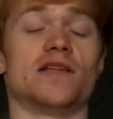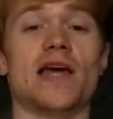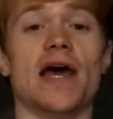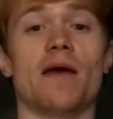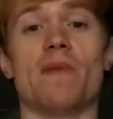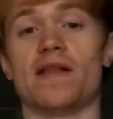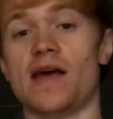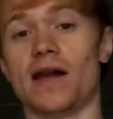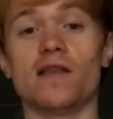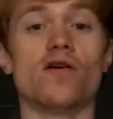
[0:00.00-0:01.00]
to get in my
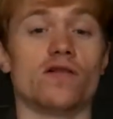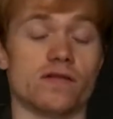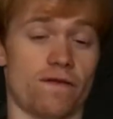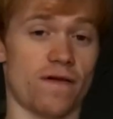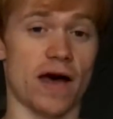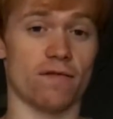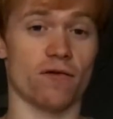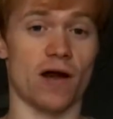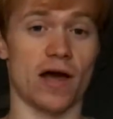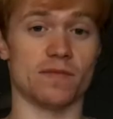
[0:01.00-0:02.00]
daily dose of
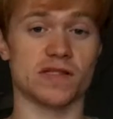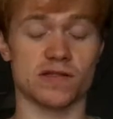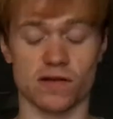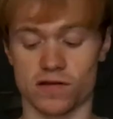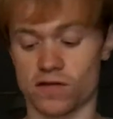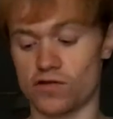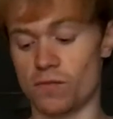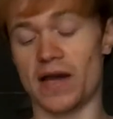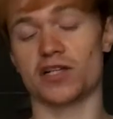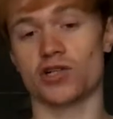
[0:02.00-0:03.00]
5 grams
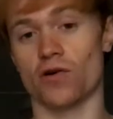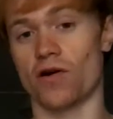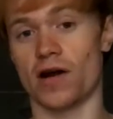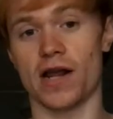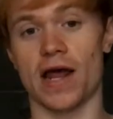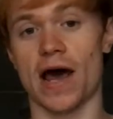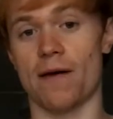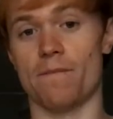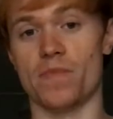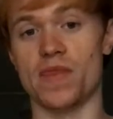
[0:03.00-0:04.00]
to make sure that
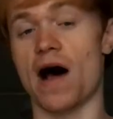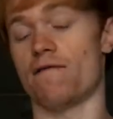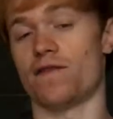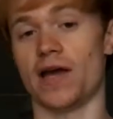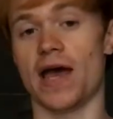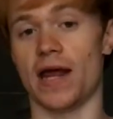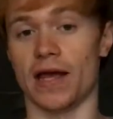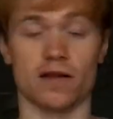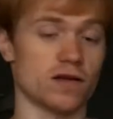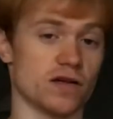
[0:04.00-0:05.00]
I'm not
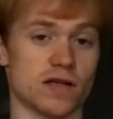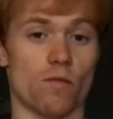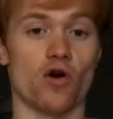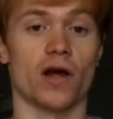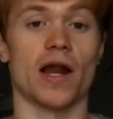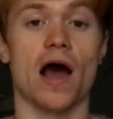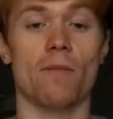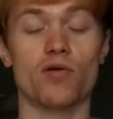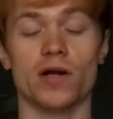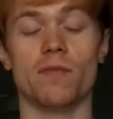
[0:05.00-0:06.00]
forgetting it, because I'm working
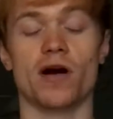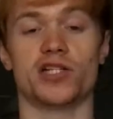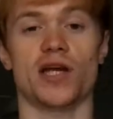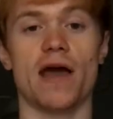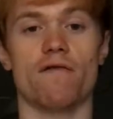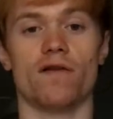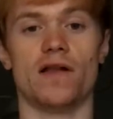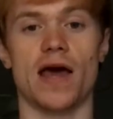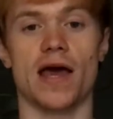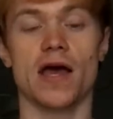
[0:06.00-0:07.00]
out pretty much
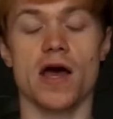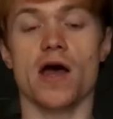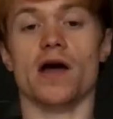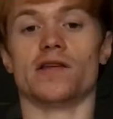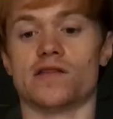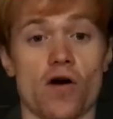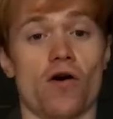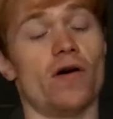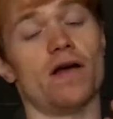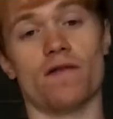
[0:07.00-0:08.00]
every day.
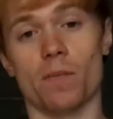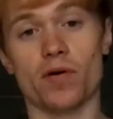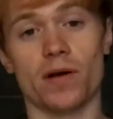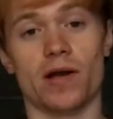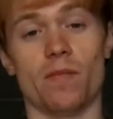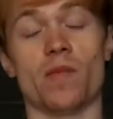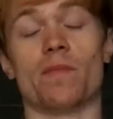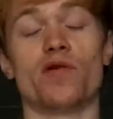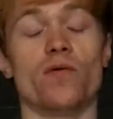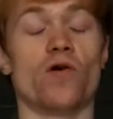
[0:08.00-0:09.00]
So if I put it in
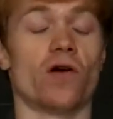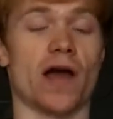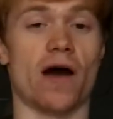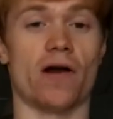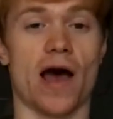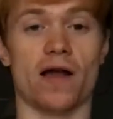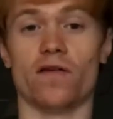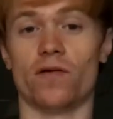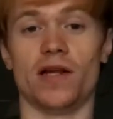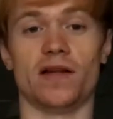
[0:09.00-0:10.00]
my pre-workout,
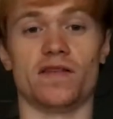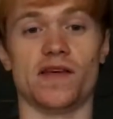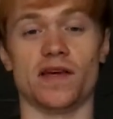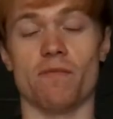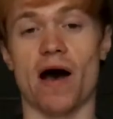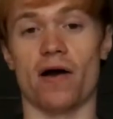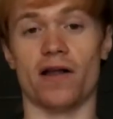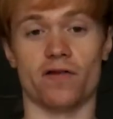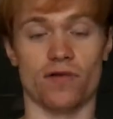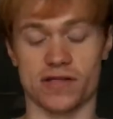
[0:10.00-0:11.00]
I don't need to think
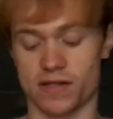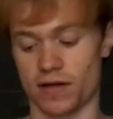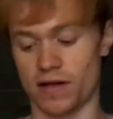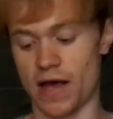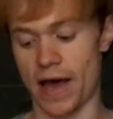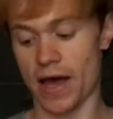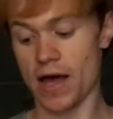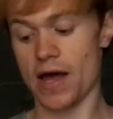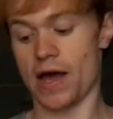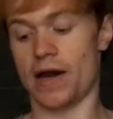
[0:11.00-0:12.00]
about it the rest of the
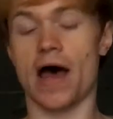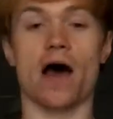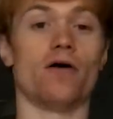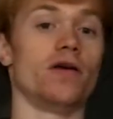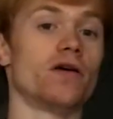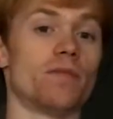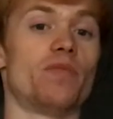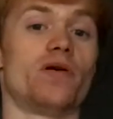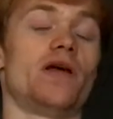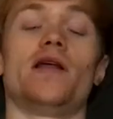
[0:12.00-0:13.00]
day. Now, you
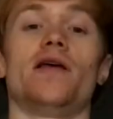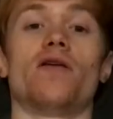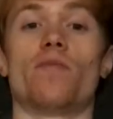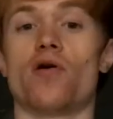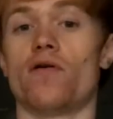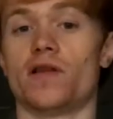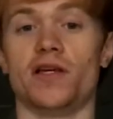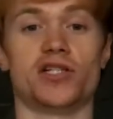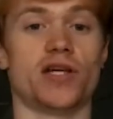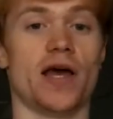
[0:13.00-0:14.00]
can put it in your
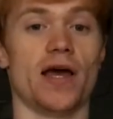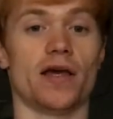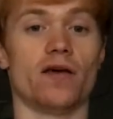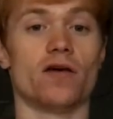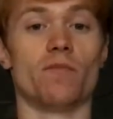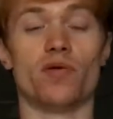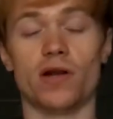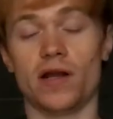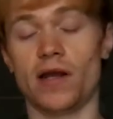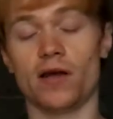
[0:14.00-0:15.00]
protein shake, you can
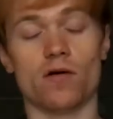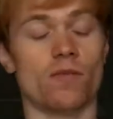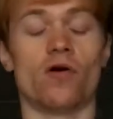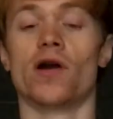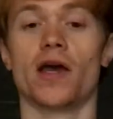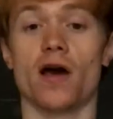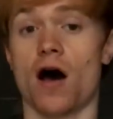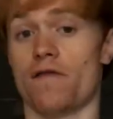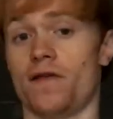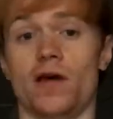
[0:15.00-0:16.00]
put it in your morning
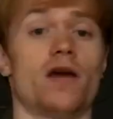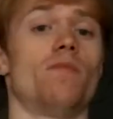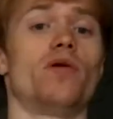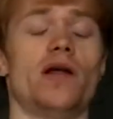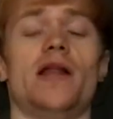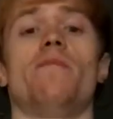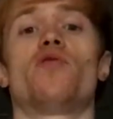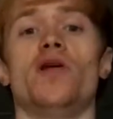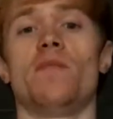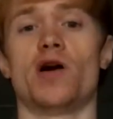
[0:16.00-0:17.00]
coffee, you can put it
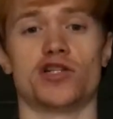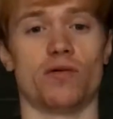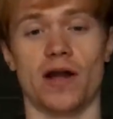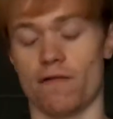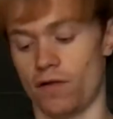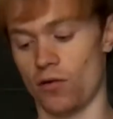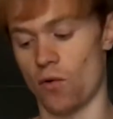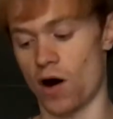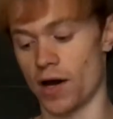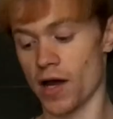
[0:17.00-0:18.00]
in pretty much whatever
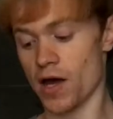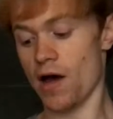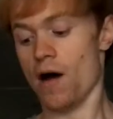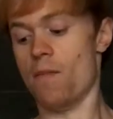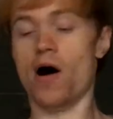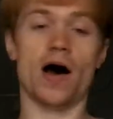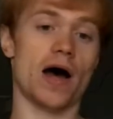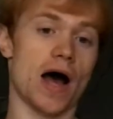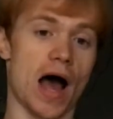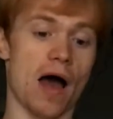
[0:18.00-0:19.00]
you want.
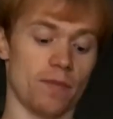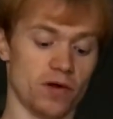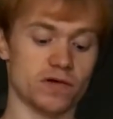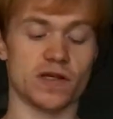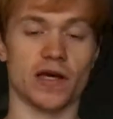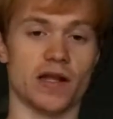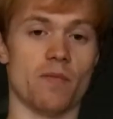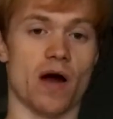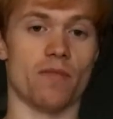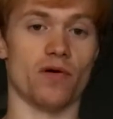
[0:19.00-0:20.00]
But I'm using
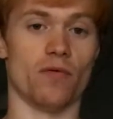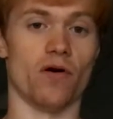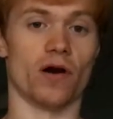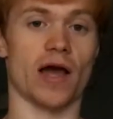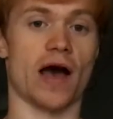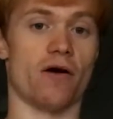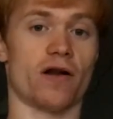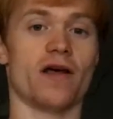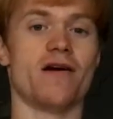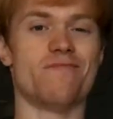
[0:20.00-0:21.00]
it in my
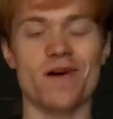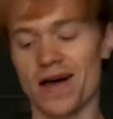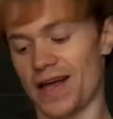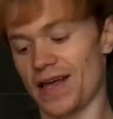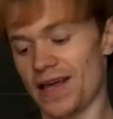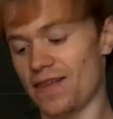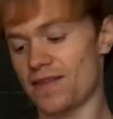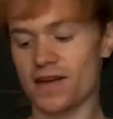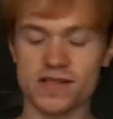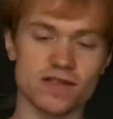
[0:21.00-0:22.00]
pre-workout, but
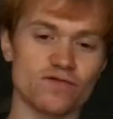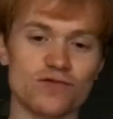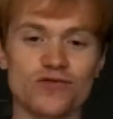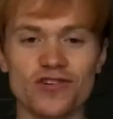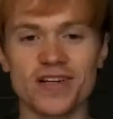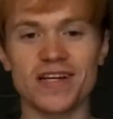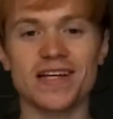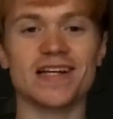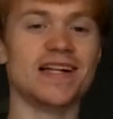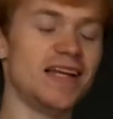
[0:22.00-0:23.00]
it doesn't
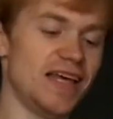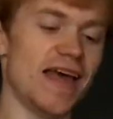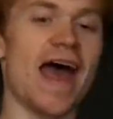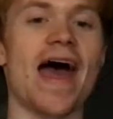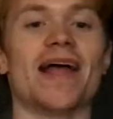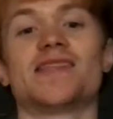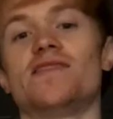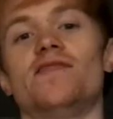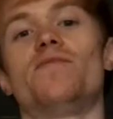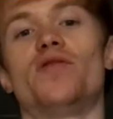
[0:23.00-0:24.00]
really
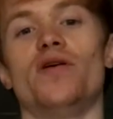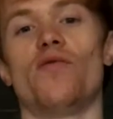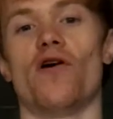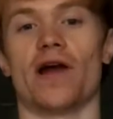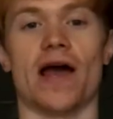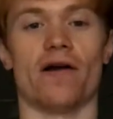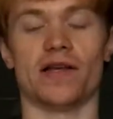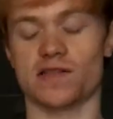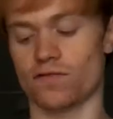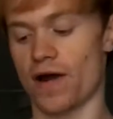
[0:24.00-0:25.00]
add to the
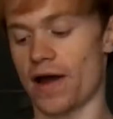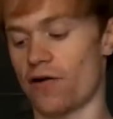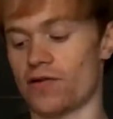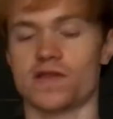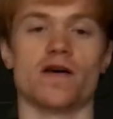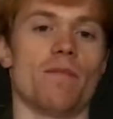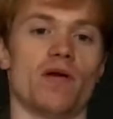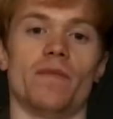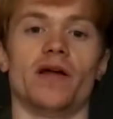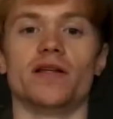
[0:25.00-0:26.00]
pre-workout. It's rather a
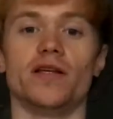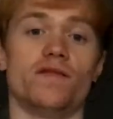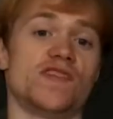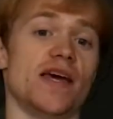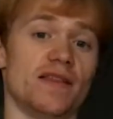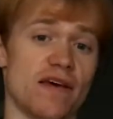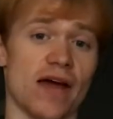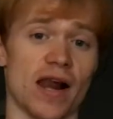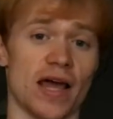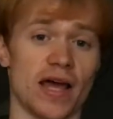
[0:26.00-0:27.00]
supplement you take
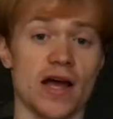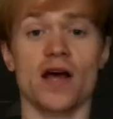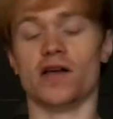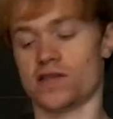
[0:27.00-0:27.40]
daily.